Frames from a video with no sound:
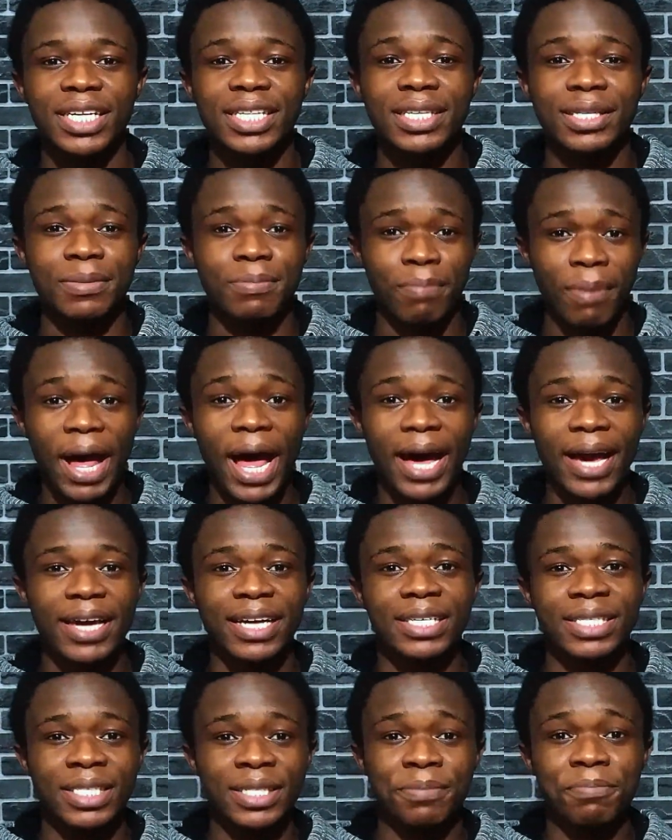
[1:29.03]
Its back
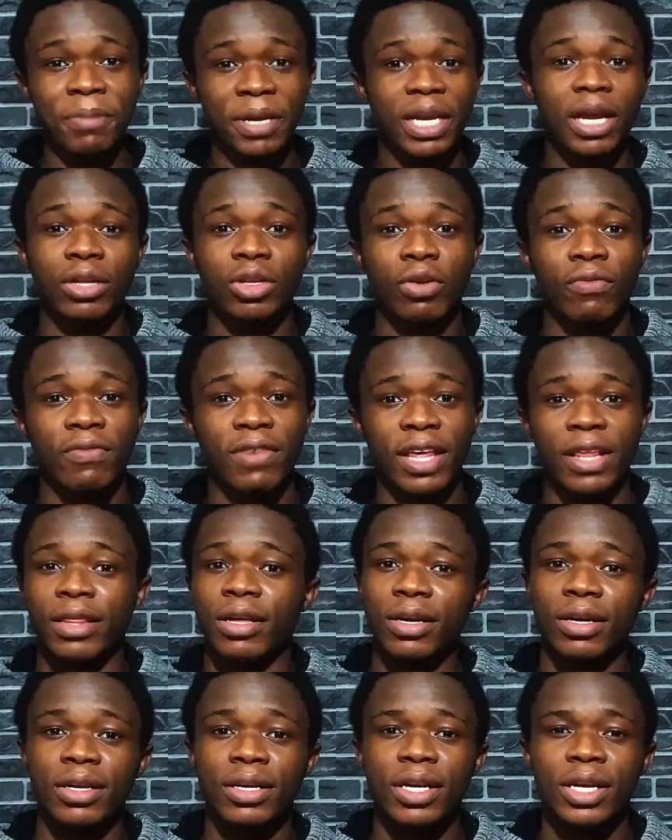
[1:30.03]
is made out of leather.